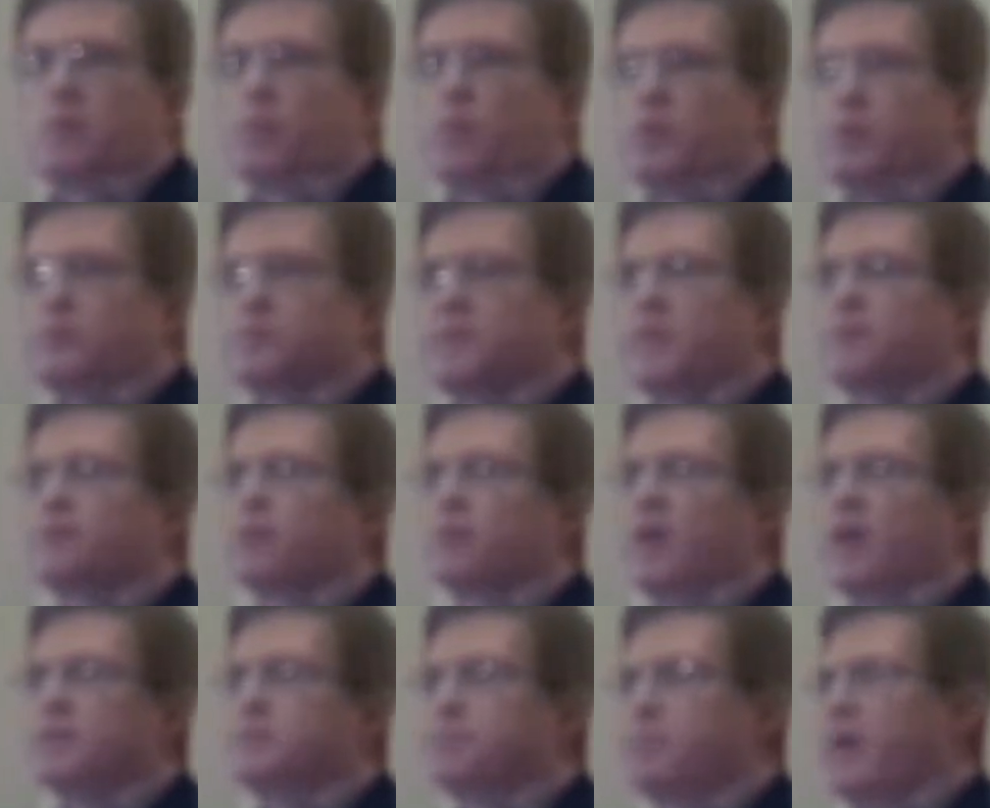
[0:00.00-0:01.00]
When you
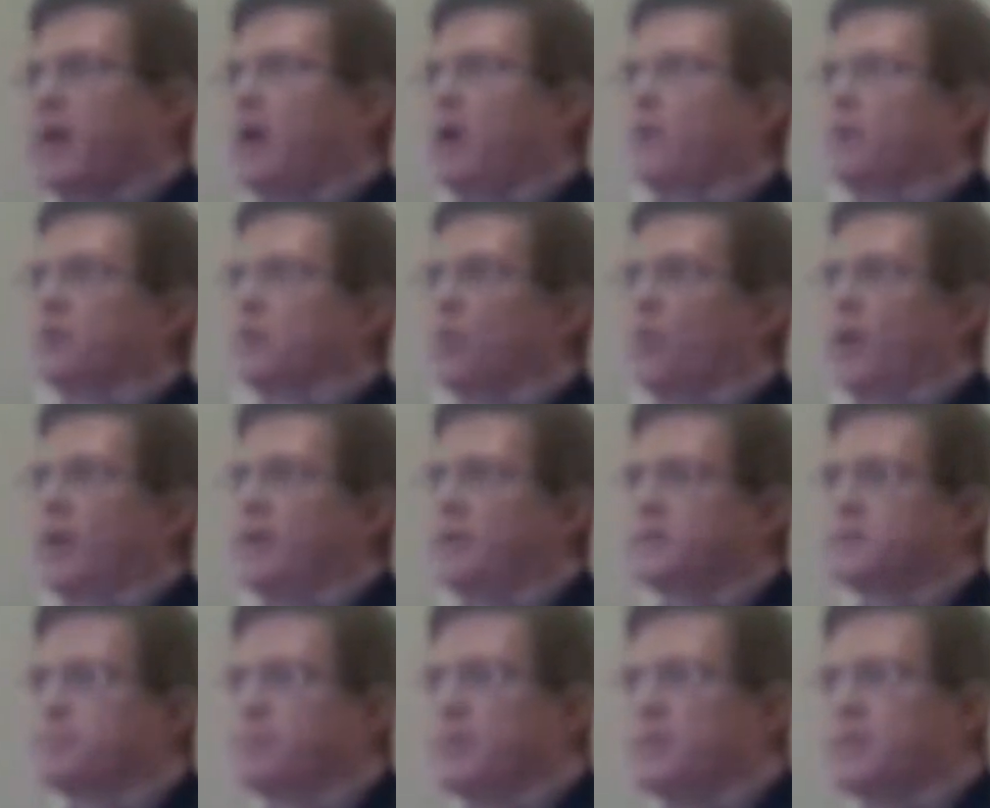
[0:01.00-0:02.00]
centralise power in the way
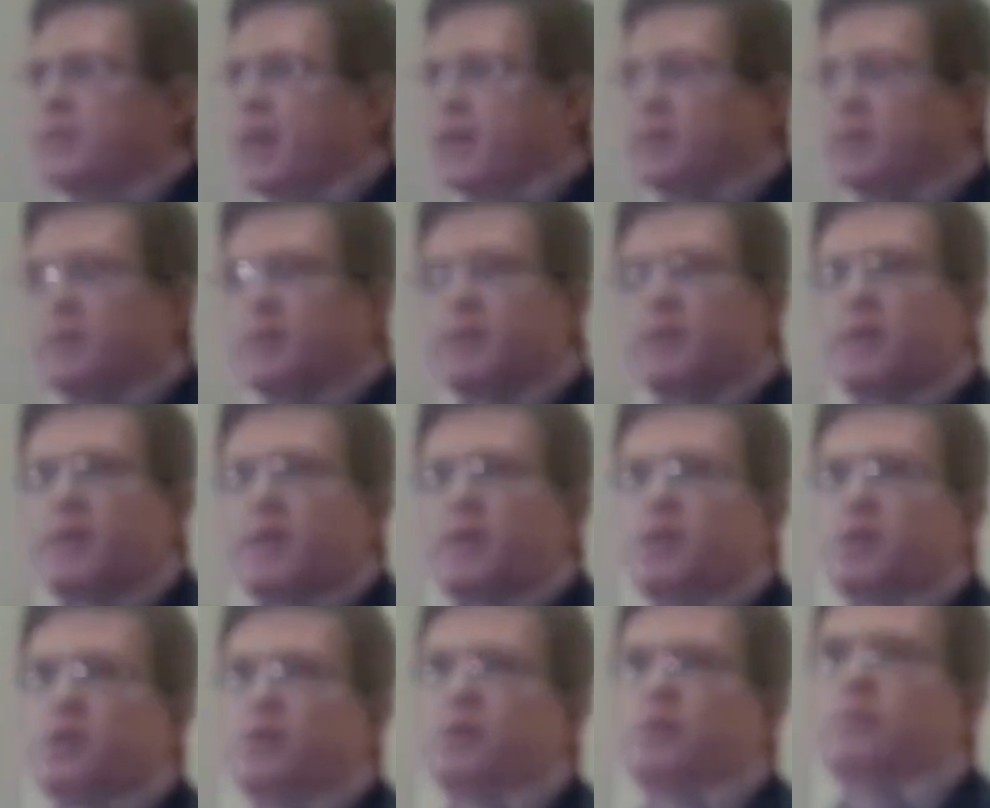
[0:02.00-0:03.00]
it's been done in the
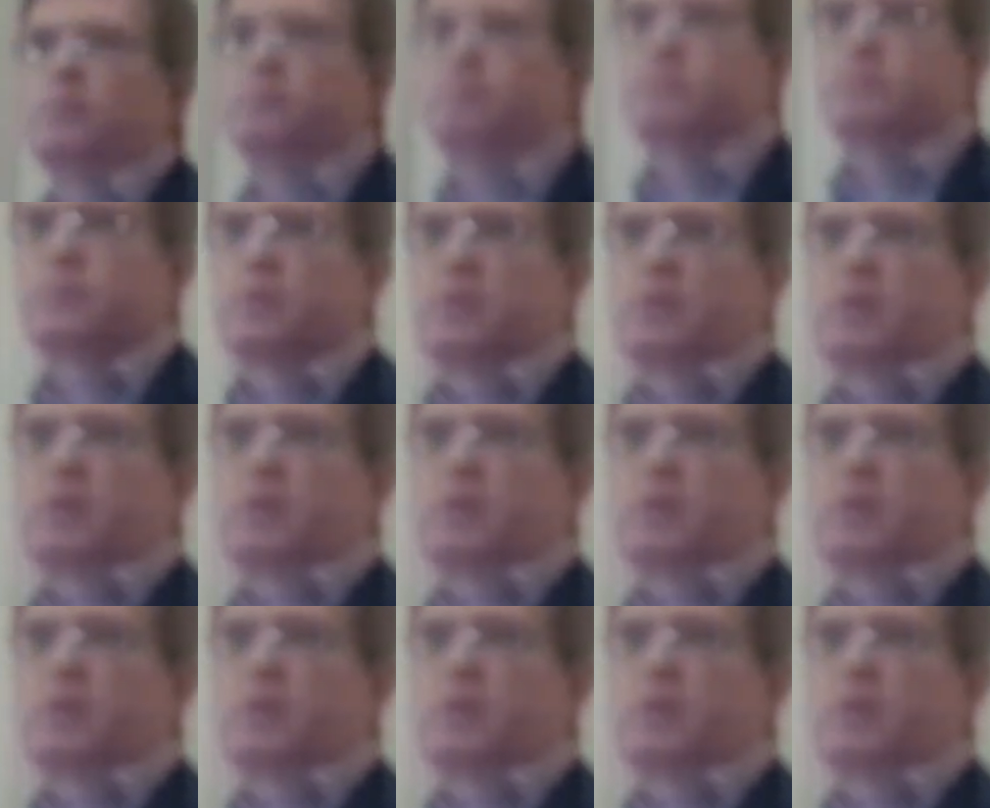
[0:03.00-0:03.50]
EU,